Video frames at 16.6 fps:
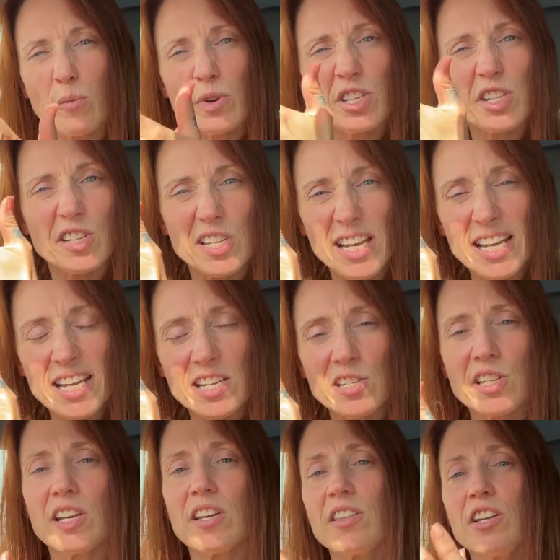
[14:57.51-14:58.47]
which is
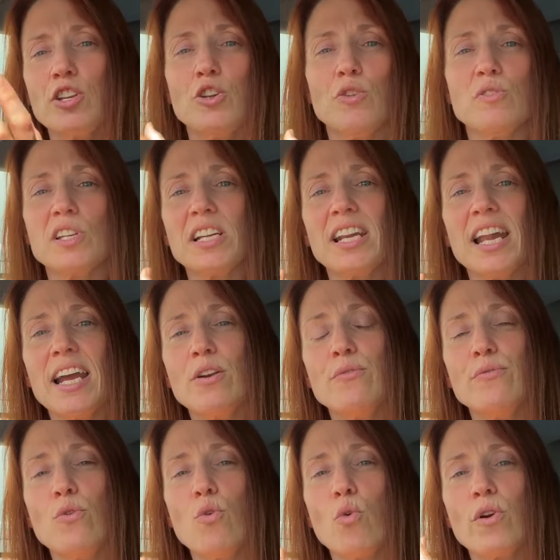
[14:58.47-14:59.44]
easier than using lane
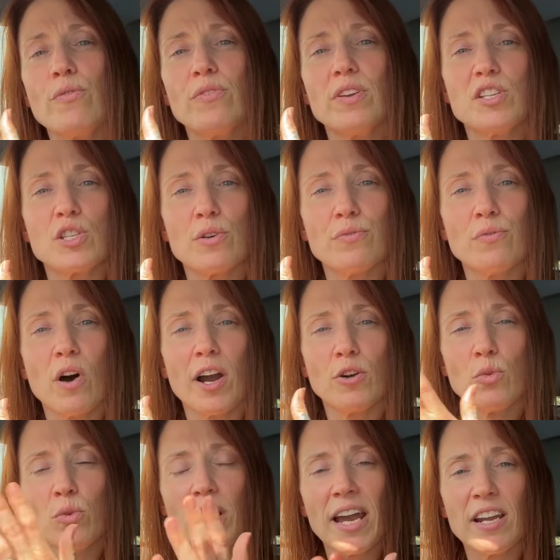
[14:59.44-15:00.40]
4 if it's the
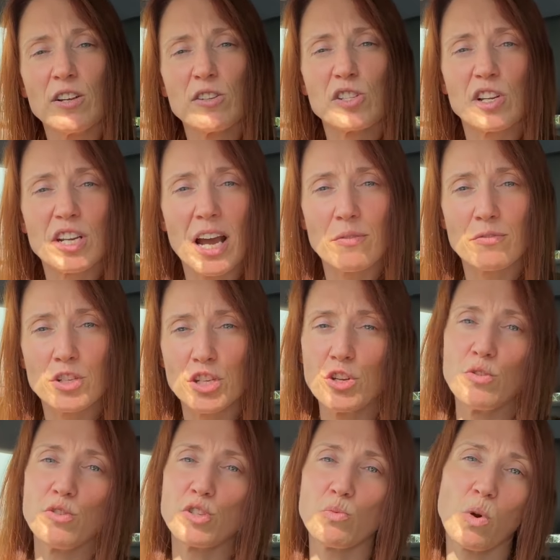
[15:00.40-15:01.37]
final lane, because I'd have to
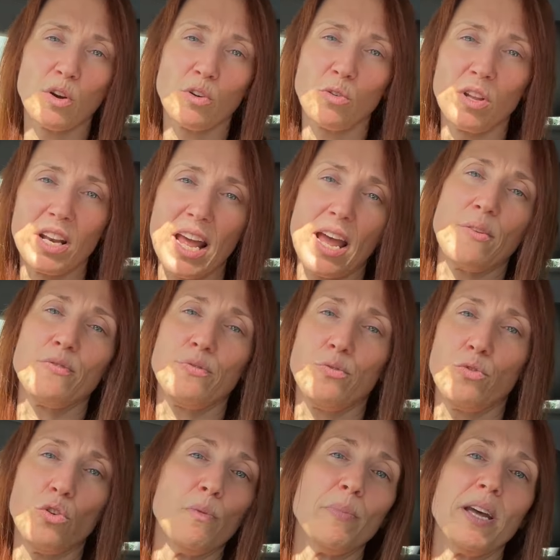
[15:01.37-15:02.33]
use the one on the left
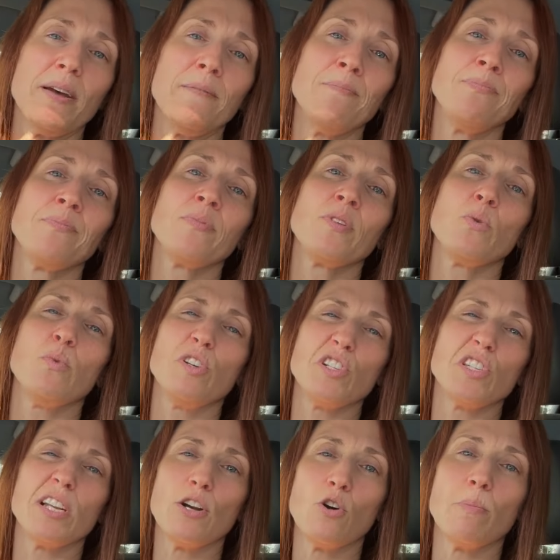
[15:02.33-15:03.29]
for a bit, which
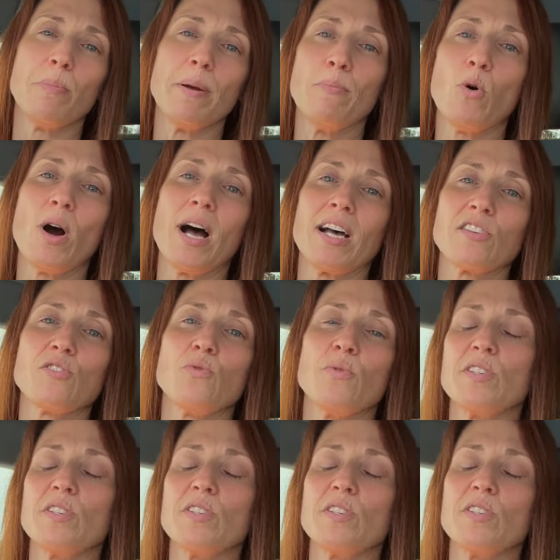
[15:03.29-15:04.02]
is a little bit more hassle.